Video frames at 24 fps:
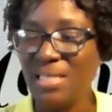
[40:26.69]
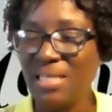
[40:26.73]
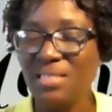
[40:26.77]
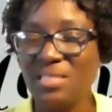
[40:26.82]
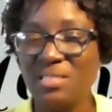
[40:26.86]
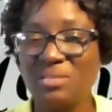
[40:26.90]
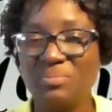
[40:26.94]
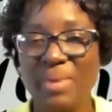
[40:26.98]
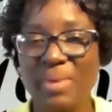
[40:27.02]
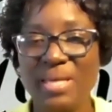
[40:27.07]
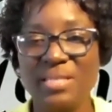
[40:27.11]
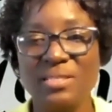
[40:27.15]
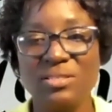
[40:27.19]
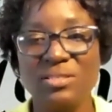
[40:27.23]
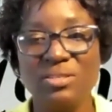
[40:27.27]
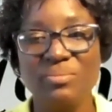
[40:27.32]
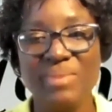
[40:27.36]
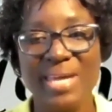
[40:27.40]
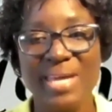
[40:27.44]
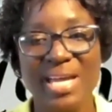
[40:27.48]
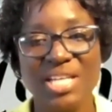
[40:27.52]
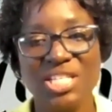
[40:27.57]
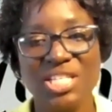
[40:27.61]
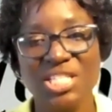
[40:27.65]
it's best to
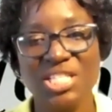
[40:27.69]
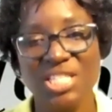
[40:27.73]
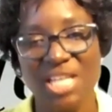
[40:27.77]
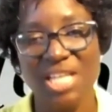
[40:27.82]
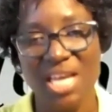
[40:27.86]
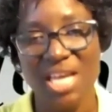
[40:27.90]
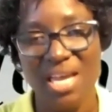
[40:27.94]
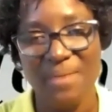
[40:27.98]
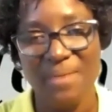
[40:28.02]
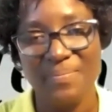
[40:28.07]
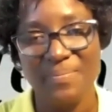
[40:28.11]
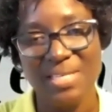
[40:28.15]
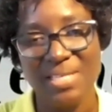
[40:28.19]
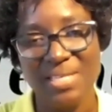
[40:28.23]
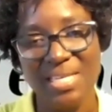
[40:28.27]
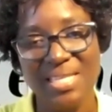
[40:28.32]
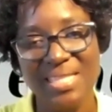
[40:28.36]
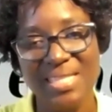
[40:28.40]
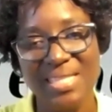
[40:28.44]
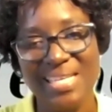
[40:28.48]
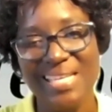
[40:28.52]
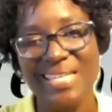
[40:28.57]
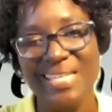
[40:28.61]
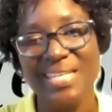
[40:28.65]
be ashamed
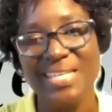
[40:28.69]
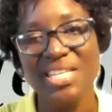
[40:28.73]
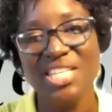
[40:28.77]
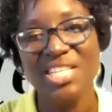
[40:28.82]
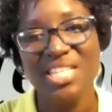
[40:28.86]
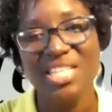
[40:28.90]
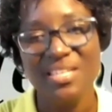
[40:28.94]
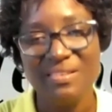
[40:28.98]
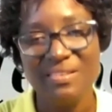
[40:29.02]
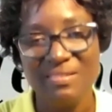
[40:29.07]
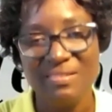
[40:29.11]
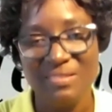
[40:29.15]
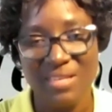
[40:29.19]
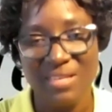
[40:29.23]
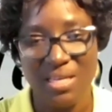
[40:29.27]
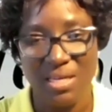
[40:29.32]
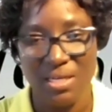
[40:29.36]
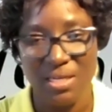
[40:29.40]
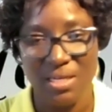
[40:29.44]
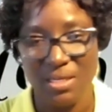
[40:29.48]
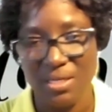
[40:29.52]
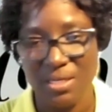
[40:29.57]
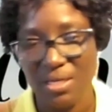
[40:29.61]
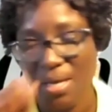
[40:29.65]
in the initial
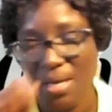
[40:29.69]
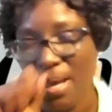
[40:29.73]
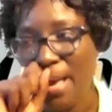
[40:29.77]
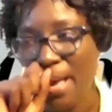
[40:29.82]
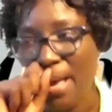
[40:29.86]
stage